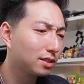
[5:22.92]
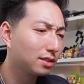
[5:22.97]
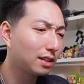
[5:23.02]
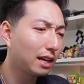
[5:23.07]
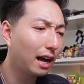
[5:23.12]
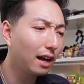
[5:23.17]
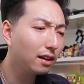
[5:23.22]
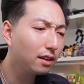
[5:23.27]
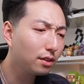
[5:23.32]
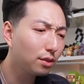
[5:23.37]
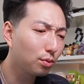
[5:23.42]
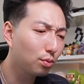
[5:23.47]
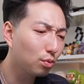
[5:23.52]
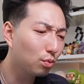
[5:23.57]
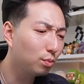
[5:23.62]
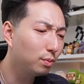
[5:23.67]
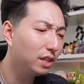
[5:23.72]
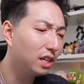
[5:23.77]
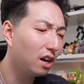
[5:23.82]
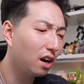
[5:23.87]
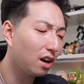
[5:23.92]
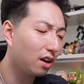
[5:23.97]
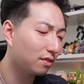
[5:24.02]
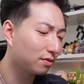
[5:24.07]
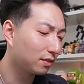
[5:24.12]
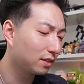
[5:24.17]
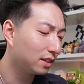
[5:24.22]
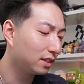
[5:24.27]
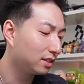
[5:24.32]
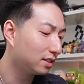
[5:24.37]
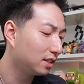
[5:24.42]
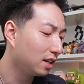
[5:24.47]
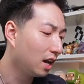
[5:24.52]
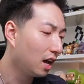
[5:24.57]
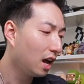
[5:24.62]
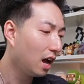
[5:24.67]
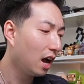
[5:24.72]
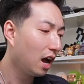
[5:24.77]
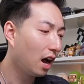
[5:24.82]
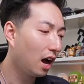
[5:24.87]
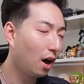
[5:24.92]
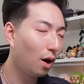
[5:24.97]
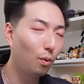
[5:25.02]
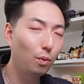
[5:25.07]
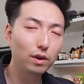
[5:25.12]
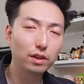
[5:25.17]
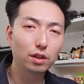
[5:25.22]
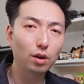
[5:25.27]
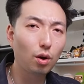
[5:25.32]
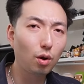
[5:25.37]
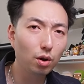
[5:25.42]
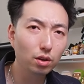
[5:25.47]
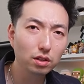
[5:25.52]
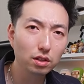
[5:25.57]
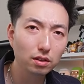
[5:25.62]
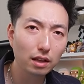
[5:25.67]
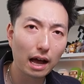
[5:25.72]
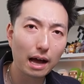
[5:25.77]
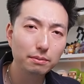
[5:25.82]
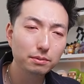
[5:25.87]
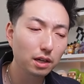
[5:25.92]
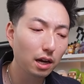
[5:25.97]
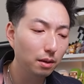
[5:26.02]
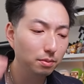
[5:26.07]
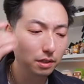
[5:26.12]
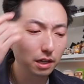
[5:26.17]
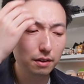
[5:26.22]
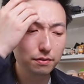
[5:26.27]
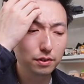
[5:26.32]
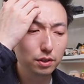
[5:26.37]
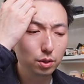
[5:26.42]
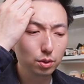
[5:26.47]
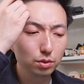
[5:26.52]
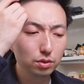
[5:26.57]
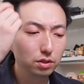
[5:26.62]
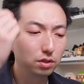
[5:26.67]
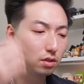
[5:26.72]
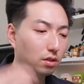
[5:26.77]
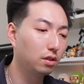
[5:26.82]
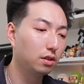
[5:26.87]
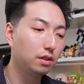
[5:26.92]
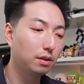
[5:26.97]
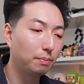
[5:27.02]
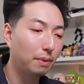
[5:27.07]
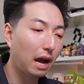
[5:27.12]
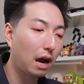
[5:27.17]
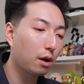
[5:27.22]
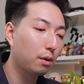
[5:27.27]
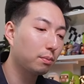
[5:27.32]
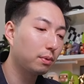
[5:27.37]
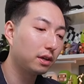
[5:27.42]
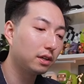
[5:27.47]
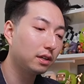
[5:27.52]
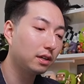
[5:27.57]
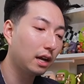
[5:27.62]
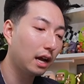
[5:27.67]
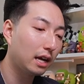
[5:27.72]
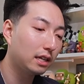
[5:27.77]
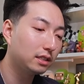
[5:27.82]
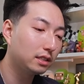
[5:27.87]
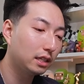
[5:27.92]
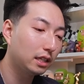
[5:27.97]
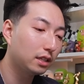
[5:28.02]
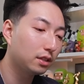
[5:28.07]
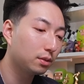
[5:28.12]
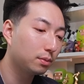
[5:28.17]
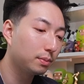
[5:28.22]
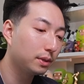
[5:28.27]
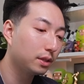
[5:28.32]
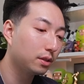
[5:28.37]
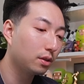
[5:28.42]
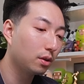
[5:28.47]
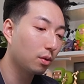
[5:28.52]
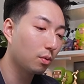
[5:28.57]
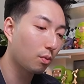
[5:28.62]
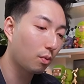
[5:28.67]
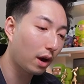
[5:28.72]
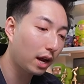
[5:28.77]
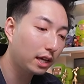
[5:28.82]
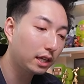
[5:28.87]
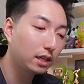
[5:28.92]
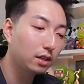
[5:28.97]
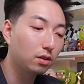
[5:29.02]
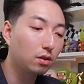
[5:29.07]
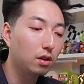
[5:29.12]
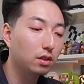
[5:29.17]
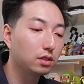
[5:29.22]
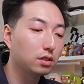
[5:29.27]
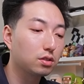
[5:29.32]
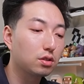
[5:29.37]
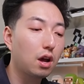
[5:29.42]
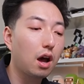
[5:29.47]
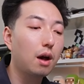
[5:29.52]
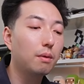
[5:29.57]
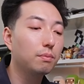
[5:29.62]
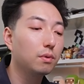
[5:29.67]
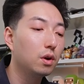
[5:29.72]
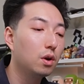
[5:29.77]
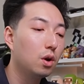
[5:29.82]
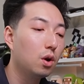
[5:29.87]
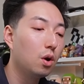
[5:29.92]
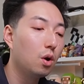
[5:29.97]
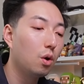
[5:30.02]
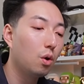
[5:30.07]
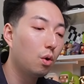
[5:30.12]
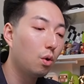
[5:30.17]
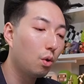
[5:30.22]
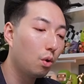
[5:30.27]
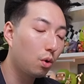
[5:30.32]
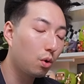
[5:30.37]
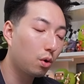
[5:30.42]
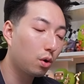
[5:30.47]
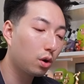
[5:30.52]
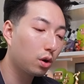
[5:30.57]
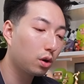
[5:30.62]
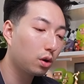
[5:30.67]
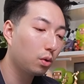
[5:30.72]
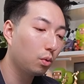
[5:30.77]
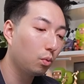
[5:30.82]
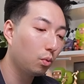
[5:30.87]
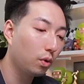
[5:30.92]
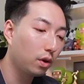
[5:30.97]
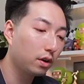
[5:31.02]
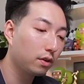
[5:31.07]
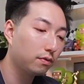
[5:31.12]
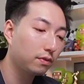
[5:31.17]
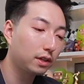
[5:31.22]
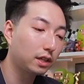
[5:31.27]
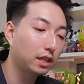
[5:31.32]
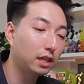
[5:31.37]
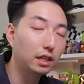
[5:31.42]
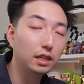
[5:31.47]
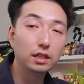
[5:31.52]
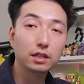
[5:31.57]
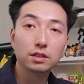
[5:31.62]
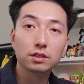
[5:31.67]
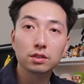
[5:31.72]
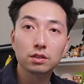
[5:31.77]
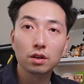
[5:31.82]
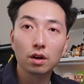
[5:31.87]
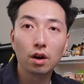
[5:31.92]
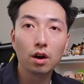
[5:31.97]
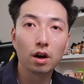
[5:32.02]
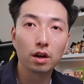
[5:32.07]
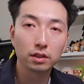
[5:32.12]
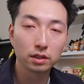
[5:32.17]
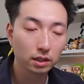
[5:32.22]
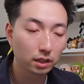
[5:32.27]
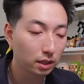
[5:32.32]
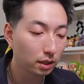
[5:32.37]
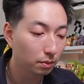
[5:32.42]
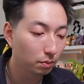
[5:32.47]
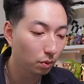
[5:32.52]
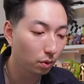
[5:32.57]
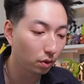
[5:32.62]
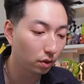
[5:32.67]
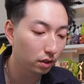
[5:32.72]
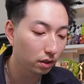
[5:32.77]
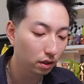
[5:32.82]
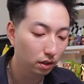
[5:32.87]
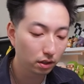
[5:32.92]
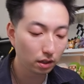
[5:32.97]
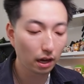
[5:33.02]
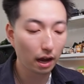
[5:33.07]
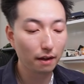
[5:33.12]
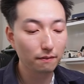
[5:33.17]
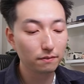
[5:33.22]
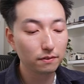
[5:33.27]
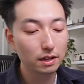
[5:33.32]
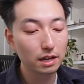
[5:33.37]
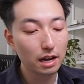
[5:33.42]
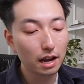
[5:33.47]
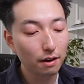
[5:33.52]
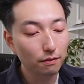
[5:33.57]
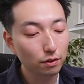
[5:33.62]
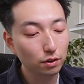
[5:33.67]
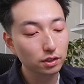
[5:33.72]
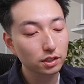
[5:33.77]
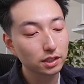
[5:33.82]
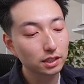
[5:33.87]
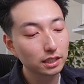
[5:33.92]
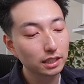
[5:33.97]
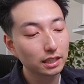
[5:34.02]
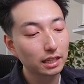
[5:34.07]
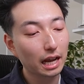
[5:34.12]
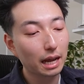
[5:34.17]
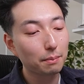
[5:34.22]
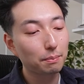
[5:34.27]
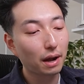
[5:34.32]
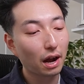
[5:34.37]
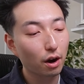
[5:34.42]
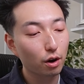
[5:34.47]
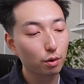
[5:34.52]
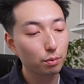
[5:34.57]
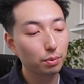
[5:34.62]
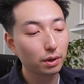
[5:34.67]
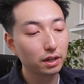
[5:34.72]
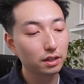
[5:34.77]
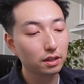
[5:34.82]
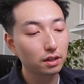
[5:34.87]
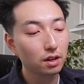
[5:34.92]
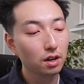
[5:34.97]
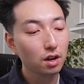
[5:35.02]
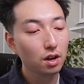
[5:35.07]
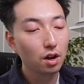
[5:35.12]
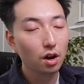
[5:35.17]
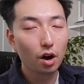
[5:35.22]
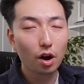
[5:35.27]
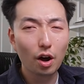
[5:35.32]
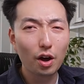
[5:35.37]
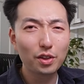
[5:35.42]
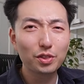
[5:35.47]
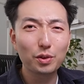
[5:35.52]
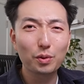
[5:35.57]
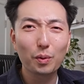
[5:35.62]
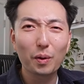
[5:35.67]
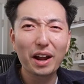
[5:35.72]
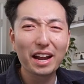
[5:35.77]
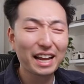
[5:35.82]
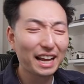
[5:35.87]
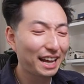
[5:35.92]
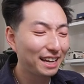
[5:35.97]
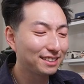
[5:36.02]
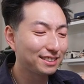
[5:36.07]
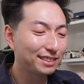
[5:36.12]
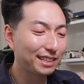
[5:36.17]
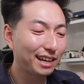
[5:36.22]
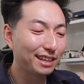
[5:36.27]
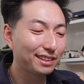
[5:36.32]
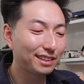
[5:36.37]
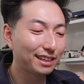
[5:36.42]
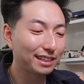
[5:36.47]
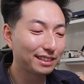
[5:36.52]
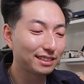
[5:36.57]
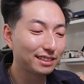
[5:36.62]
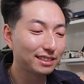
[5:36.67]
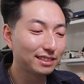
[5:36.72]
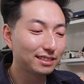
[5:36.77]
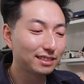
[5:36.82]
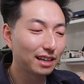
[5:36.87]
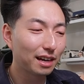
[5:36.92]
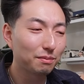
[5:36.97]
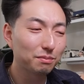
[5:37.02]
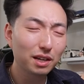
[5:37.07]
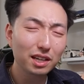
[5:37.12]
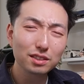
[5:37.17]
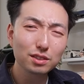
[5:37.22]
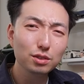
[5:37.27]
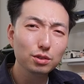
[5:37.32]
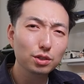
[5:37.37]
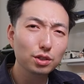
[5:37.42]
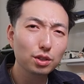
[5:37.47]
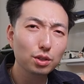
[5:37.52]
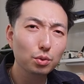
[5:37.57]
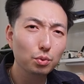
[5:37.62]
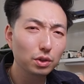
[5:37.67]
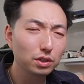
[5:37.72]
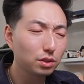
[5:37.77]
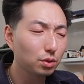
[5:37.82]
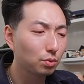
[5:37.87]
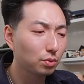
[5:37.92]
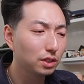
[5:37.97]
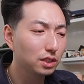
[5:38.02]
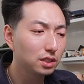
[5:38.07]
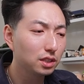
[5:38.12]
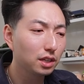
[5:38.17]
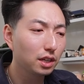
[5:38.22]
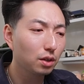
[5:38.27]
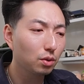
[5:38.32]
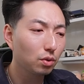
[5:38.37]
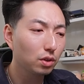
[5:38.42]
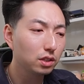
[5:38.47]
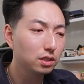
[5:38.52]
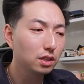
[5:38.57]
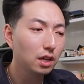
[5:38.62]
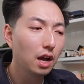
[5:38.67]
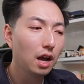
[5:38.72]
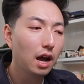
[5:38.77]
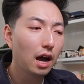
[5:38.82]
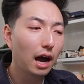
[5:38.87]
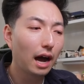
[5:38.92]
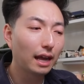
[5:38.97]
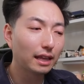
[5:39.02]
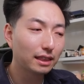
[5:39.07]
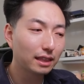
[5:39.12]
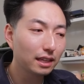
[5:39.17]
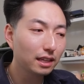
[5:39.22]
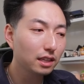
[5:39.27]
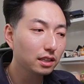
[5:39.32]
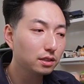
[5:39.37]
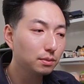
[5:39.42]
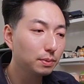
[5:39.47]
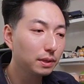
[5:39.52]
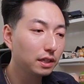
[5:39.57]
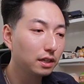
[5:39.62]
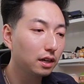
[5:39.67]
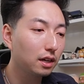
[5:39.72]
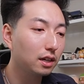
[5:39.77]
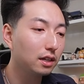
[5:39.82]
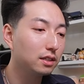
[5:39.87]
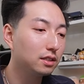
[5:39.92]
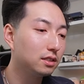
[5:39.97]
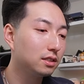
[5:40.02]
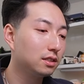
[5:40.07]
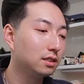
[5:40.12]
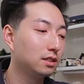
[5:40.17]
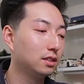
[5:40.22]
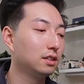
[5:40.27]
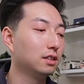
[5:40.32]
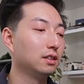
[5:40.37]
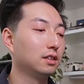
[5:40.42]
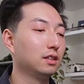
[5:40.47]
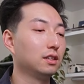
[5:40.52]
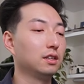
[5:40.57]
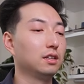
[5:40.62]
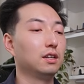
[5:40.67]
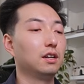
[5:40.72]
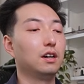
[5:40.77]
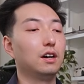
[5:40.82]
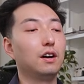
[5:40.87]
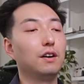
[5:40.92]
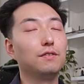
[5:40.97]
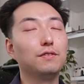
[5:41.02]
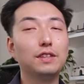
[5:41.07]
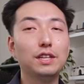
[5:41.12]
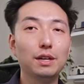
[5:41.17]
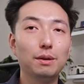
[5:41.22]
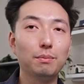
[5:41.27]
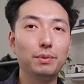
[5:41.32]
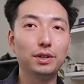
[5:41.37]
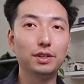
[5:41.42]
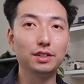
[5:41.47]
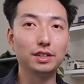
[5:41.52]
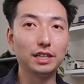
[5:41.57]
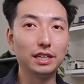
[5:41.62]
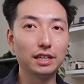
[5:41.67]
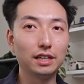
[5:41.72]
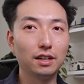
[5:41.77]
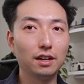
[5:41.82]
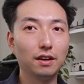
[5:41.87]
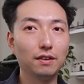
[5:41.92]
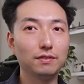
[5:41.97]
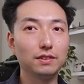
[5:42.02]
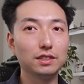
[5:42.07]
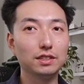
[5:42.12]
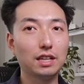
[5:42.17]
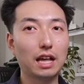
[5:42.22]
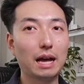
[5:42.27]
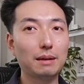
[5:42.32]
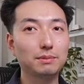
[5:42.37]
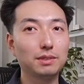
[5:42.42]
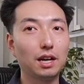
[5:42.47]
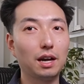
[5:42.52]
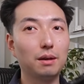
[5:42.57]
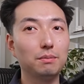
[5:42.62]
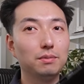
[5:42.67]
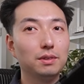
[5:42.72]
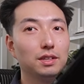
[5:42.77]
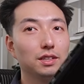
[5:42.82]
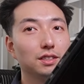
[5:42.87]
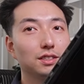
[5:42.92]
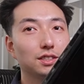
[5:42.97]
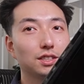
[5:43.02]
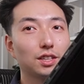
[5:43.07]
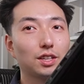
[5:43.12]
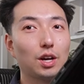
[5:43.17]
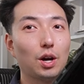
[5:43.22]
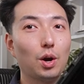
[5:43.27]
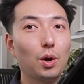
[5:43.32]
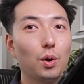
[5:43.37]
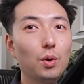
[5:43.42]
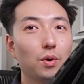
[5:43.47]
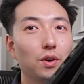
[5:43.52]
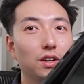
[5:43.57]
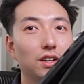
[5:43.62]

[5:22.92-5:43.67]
kind of threw me off because with all the laptops I've used, the power button has either been right here on the top or one of the keys on the keyboard. I've never seen a power button on the right hand side like this. I'm not too sure what the reasoning was. I think it's because of the ability of this laptop to go